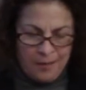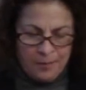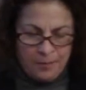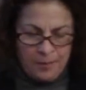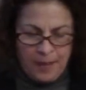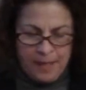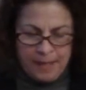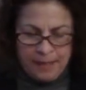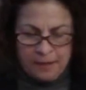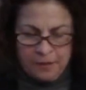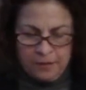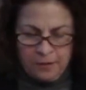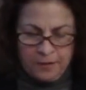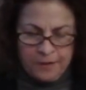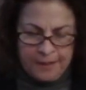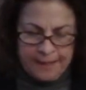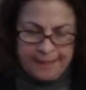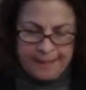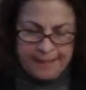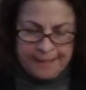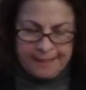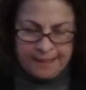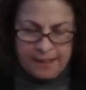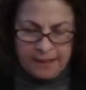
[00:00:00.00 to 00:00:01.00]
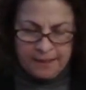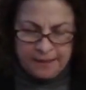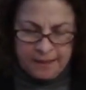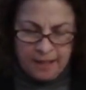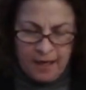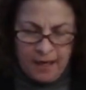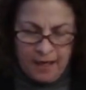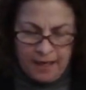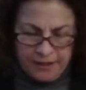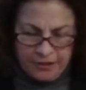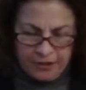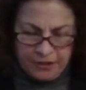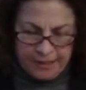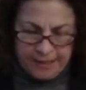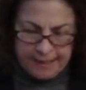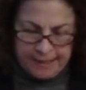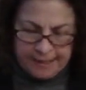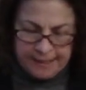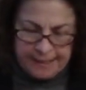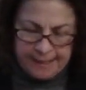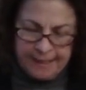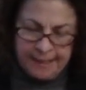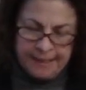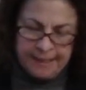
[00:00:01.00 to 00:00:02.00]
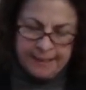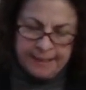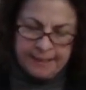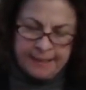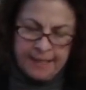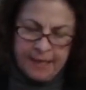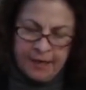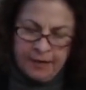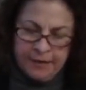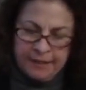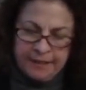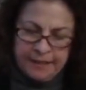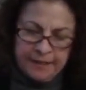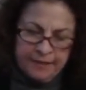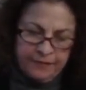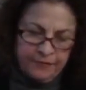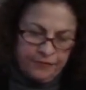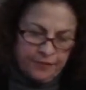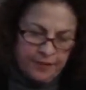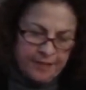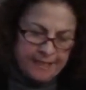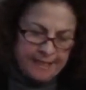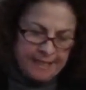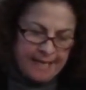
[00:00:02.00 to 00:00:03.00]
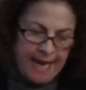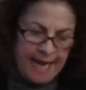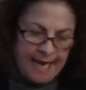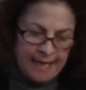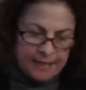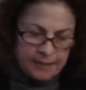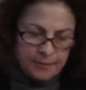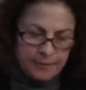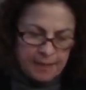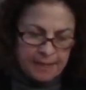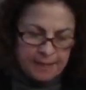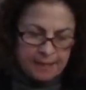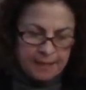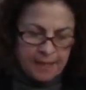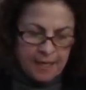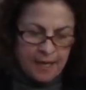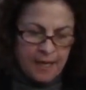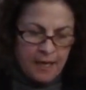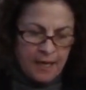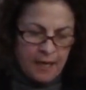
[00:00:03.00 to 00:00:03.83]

by Gloria's unconscious in a narrative reenactment